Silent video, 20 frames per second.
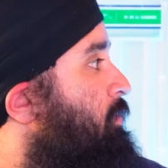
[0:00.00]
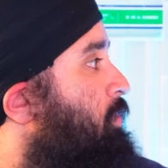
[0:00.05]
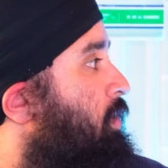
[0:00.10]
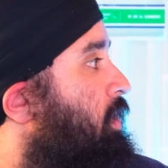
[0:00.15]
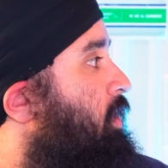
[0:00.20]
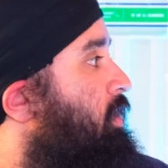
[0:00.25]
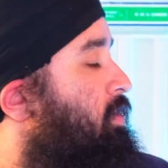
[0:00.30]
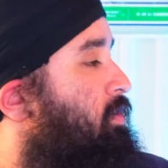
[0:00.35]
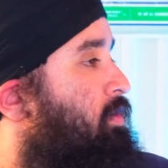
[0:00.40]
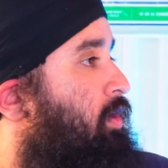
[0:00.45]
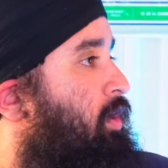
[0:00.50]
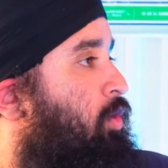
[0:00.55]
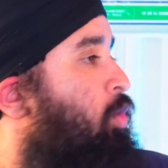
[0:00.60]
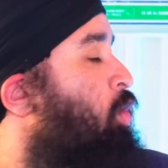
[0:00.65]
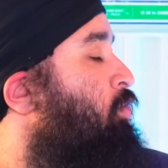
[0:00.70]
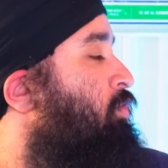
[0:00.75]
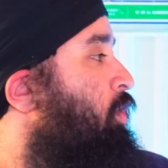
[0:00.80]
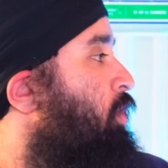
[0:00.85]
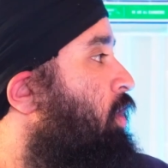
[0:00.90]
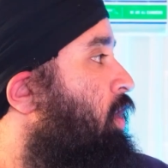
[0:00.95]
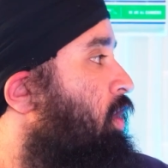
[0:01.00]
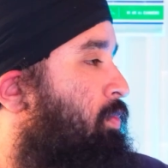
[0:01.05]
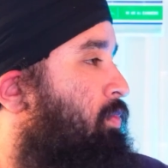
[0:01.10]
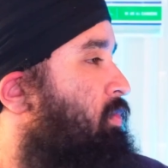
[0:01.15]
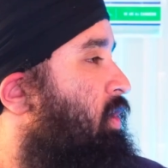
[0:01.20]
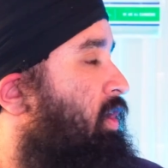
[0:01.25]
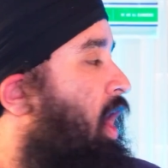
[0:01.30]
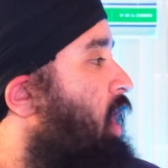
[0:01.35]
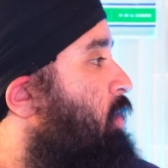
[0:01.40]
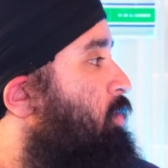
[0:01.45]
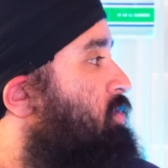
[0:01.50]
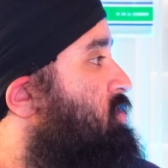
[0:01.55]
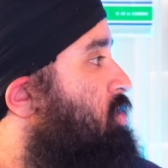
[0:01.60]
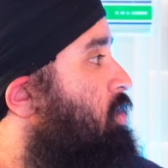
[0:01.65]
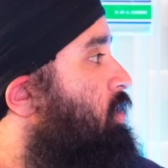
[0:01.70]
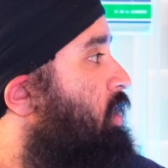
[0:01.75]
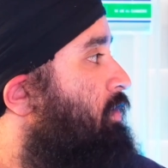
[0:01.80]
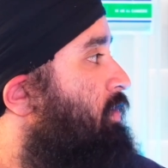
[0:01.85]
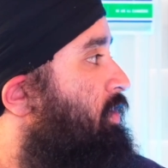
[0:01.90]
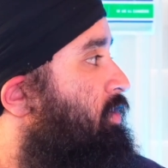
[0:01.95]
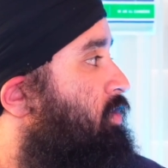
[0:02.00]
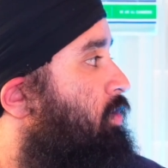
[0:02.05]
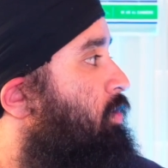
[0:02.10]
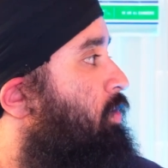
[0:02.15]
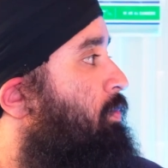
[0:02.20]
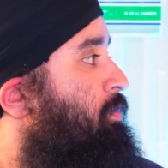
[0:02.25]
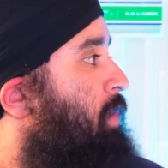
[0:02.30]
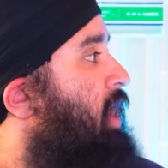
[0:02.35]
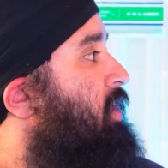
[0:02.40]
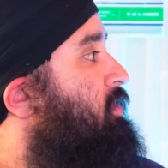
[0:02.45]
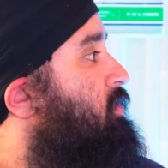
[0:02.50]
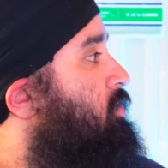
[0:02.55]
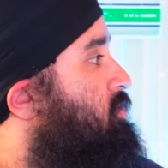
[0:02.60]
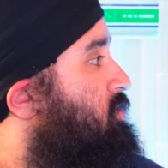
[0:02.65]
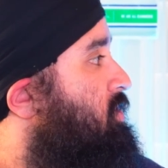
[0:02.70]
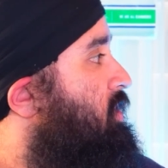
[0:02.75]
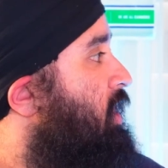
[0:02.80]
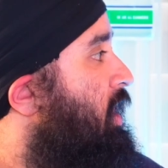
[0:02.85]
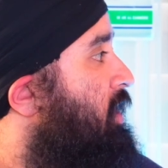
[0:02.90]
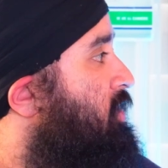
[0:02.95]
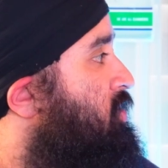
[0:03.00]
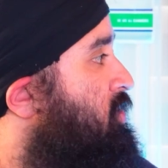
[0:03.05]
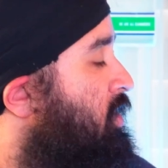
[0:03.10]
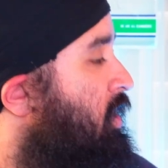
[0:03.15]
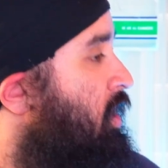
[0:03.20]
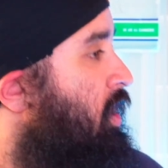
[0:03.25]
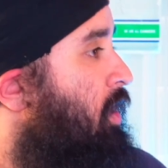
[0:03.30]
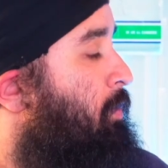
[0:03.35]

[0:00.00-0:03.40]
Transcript: But overall, I would still give it to Matthews the edge.